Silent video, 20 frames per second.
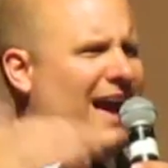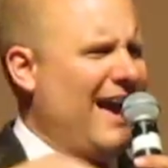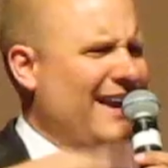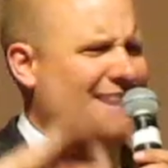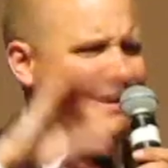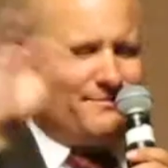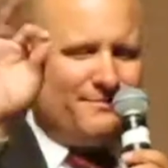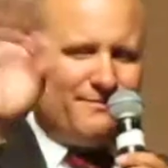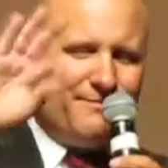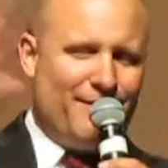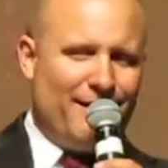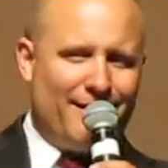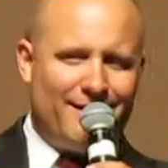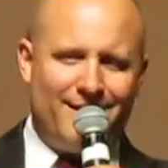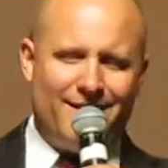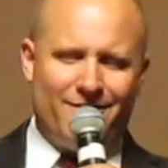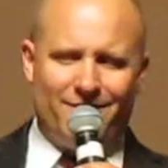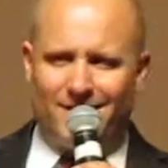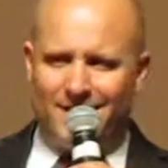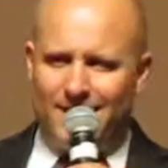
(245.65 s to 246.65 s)
I had
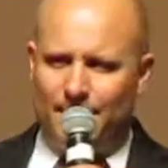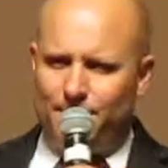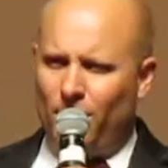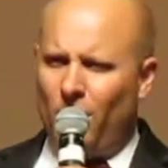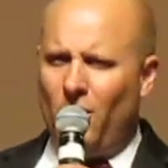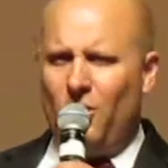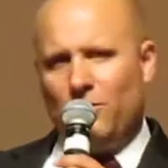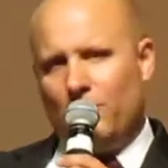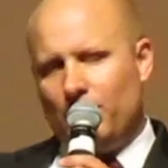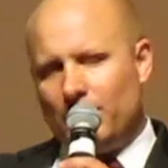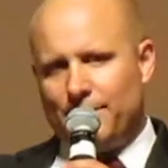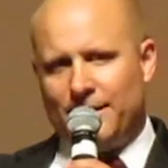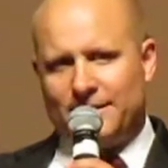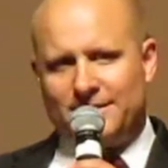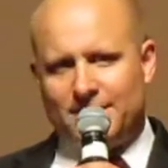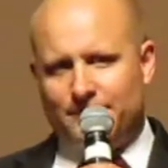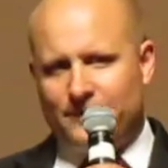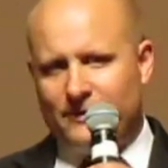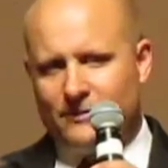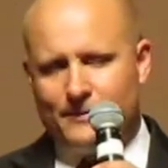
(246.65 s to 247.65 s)
given a couple, oh, what about
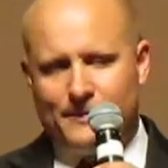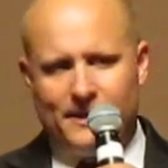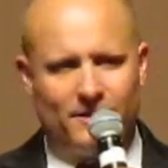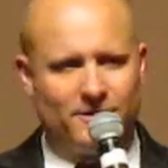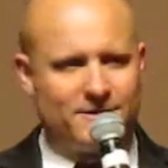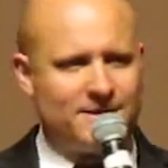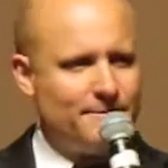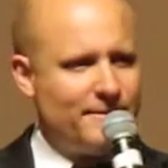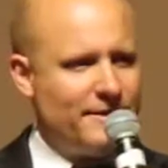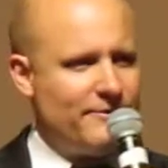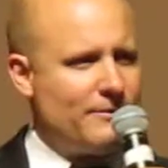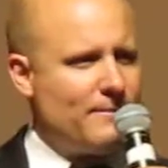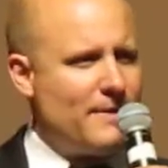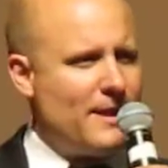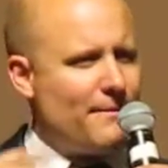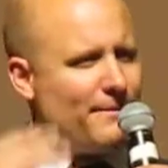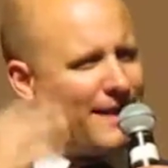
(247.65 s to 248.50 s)
somebody from there or somebody from there,